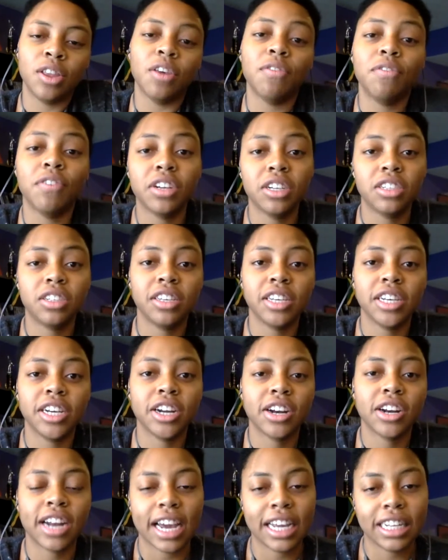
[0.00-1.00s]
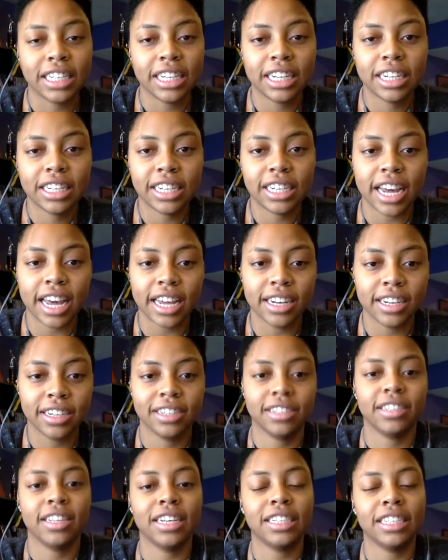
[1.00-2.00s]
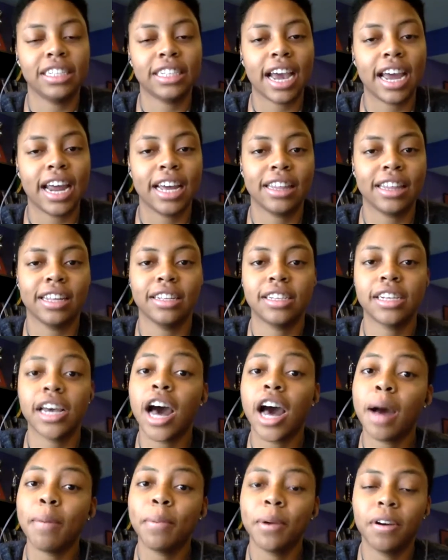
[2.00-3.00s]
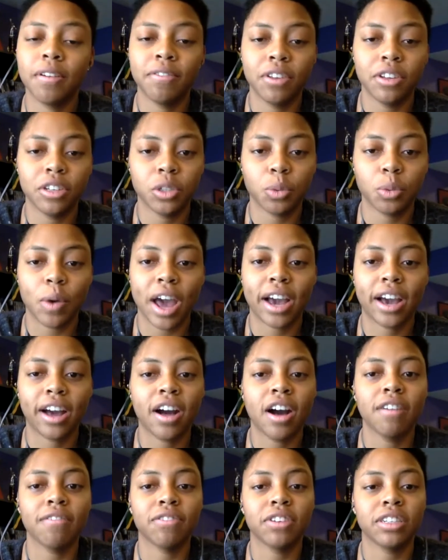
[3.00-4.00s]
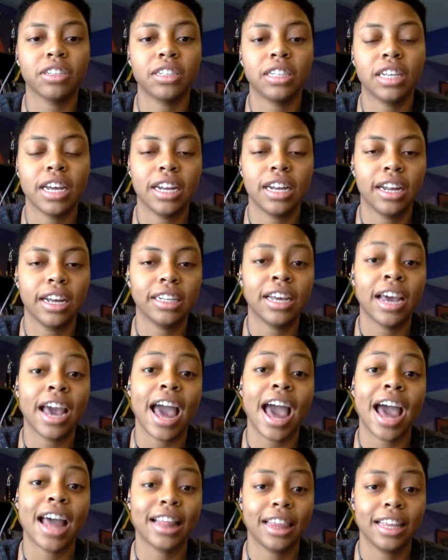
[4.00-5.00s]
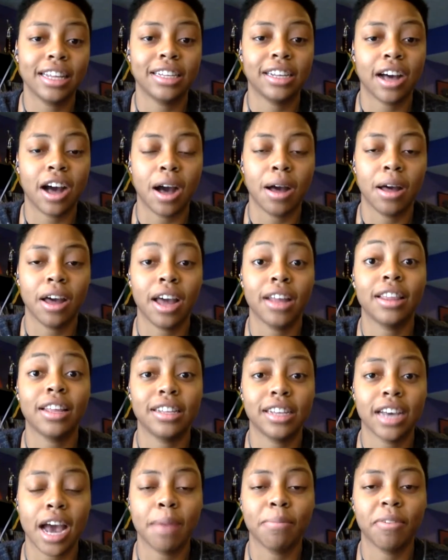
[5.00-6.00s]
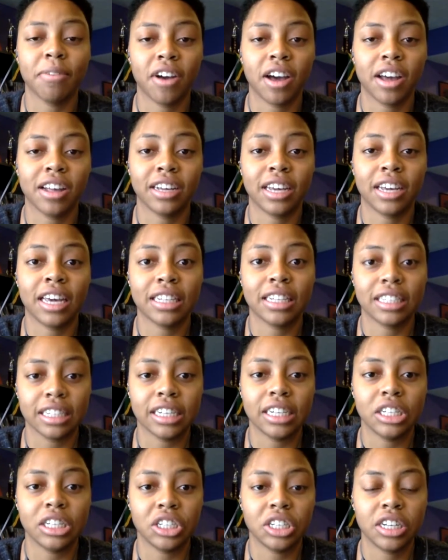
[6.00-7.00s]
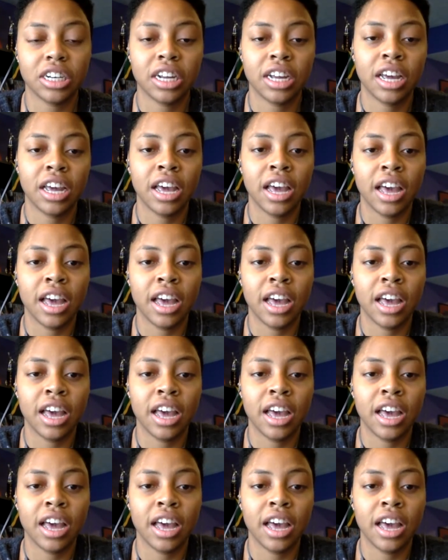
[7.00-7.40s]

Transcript: They finished the year 19-10. They sat at the top of the SWAC conference standing at the time of cancellation.